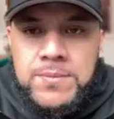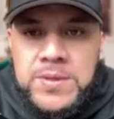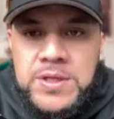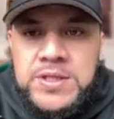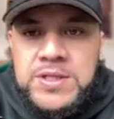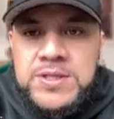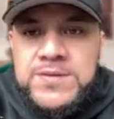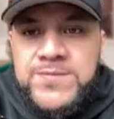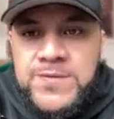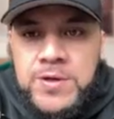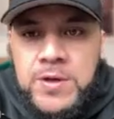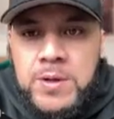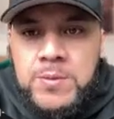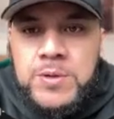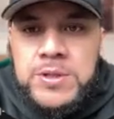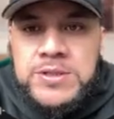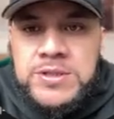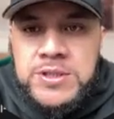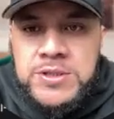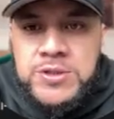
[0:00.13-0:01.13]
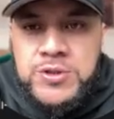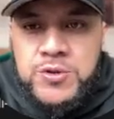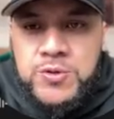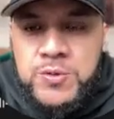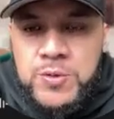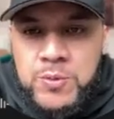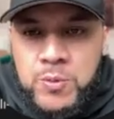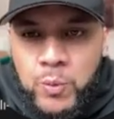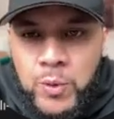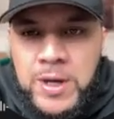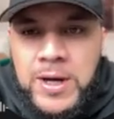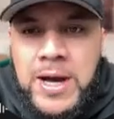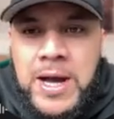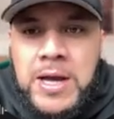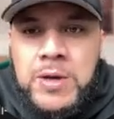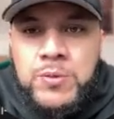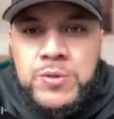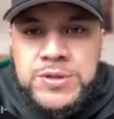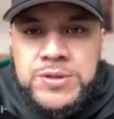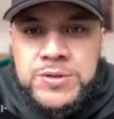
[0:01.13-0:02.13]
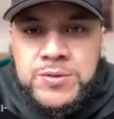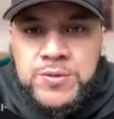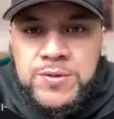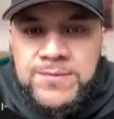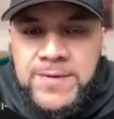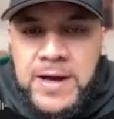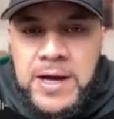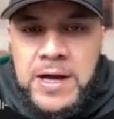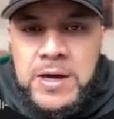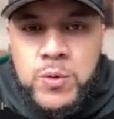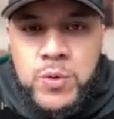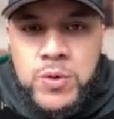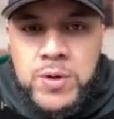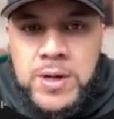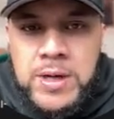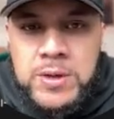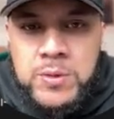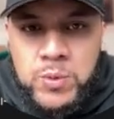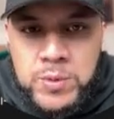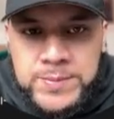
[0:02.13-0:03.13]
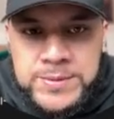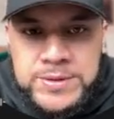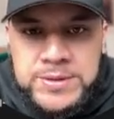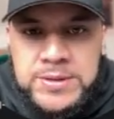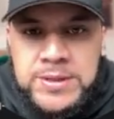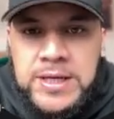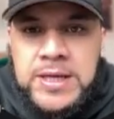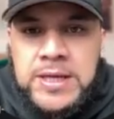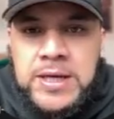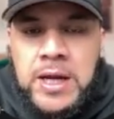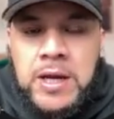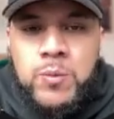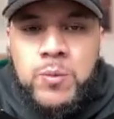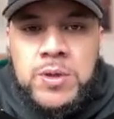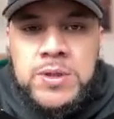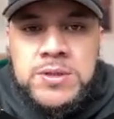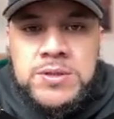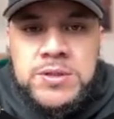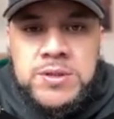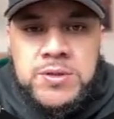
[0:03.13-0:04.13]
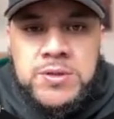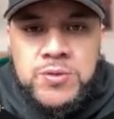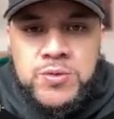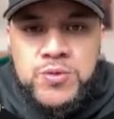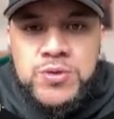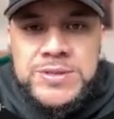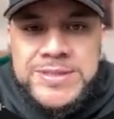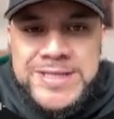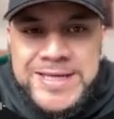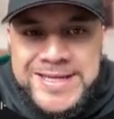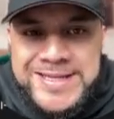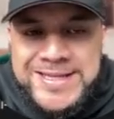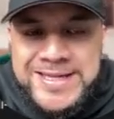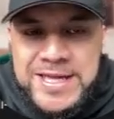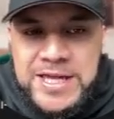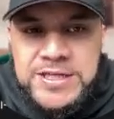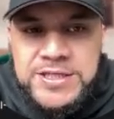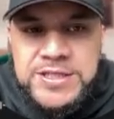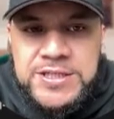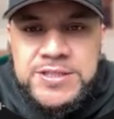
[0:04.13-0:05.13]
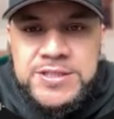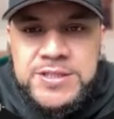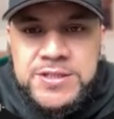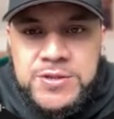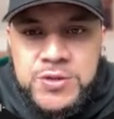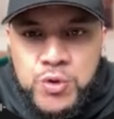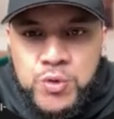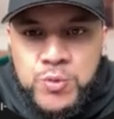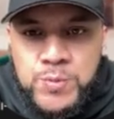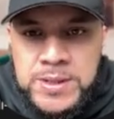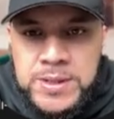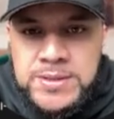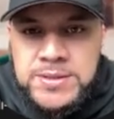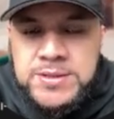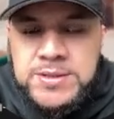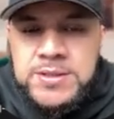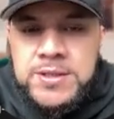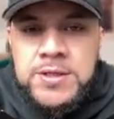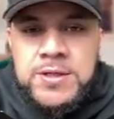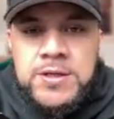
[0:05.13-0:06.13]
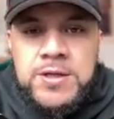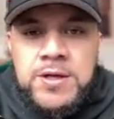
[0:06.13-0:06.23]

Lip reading: In this video, I'm going to teach you what I would do if I were a woman and I wanted to lose 10 kgs in 2 months.